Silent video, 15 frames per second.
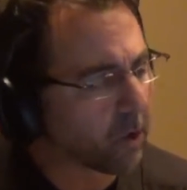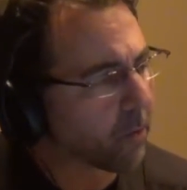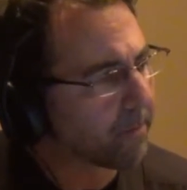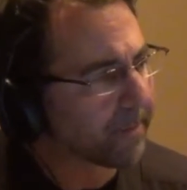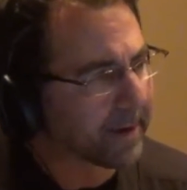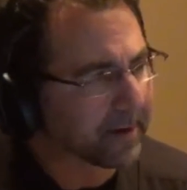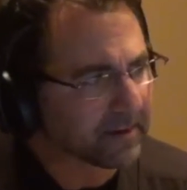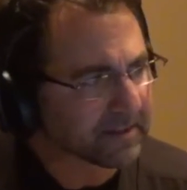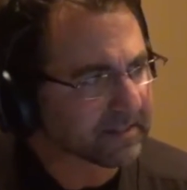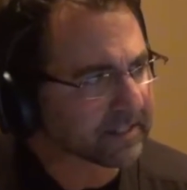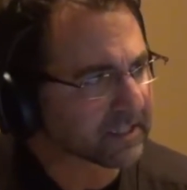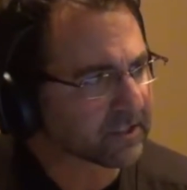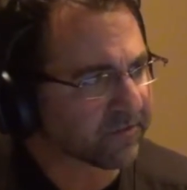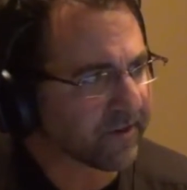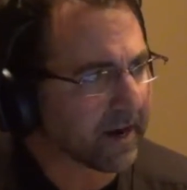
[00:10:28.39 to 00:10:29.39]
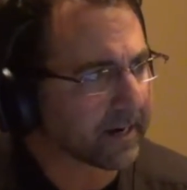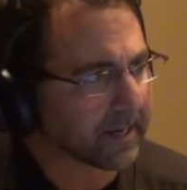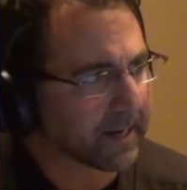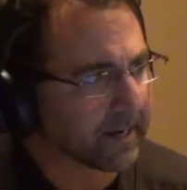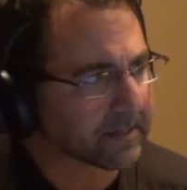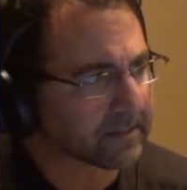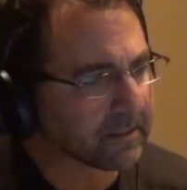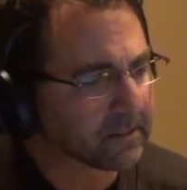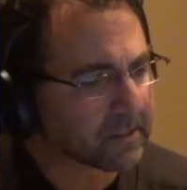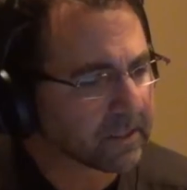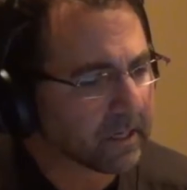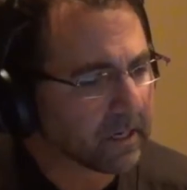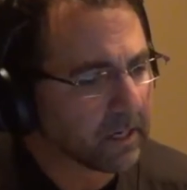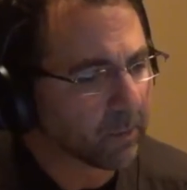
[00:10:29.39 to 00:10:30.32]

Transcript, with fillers: Omega 6 fatty acids,